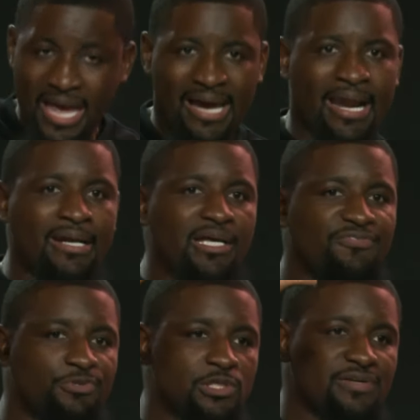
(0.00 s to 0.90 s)
And I need a
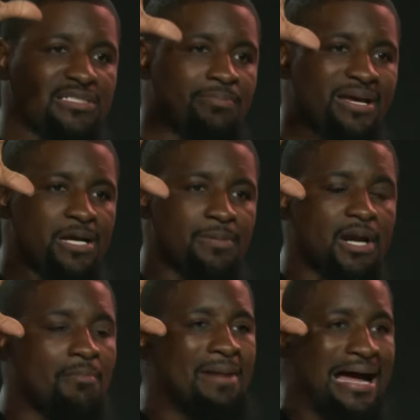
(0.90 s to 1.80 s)
few of us to make up in
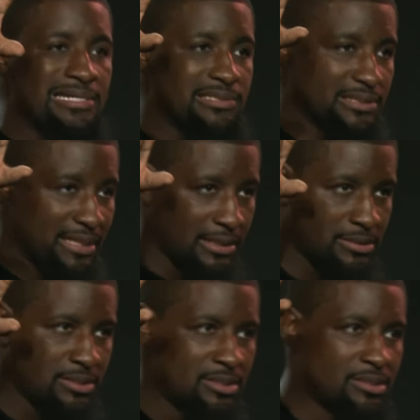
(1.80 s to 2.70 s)
our mind today
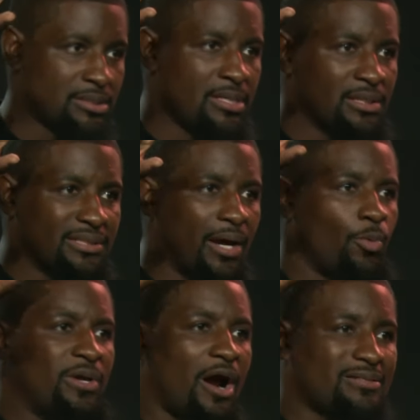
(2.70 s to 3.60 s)
that
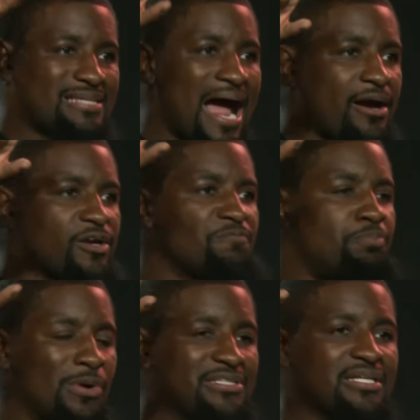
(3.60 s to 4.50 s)
we are tired of
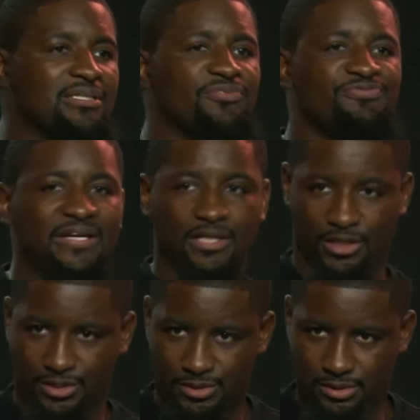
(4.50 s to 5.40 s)
pointing the finger
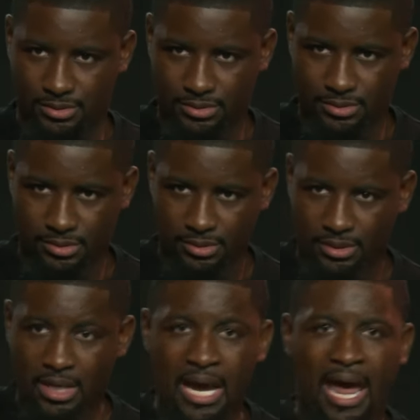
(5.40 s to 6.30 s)

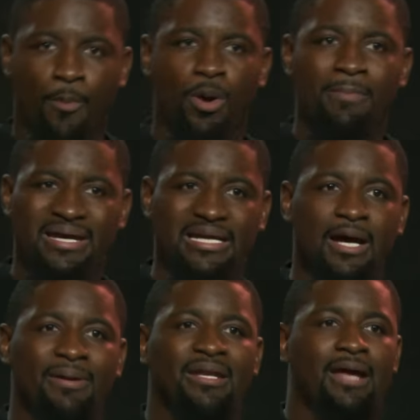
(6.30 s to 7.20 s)
and we're making
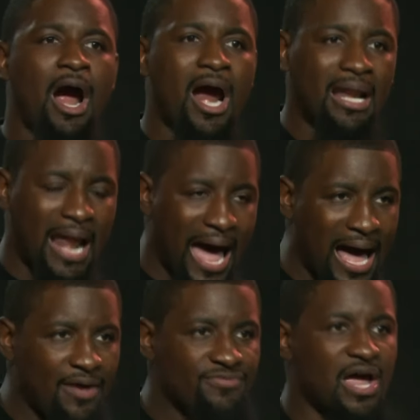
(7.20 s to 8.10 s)
up in our
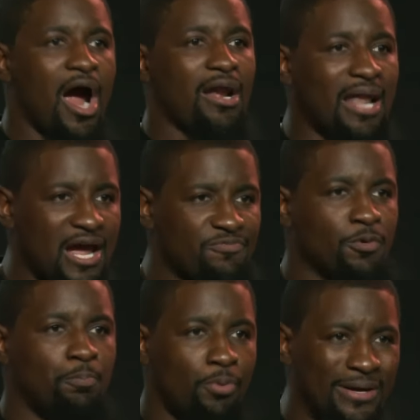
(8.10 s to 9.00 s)
lives, our life
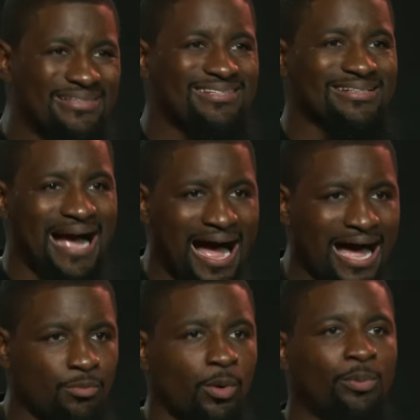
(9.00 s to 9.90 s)
will point to
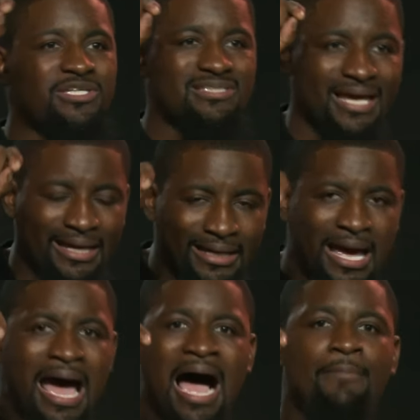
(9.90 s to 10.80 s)
God when we say,
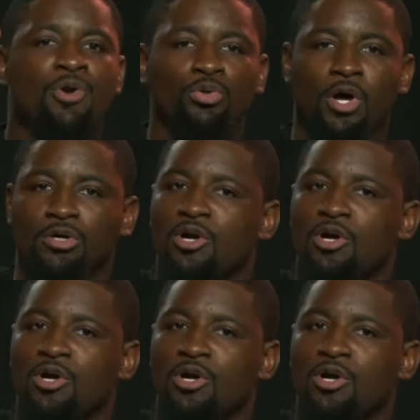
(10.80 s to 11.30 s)
I'm no longer